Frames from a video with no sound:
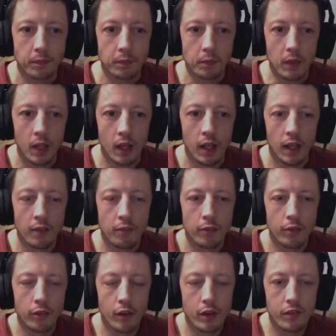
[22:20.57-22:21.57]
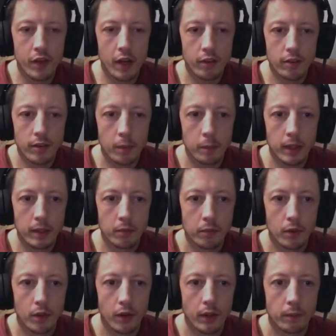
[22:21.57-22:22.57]
A level 3 vest, I mean,
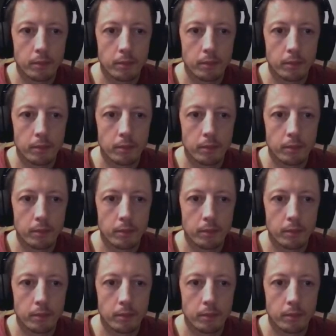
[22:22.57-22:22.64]
sorry.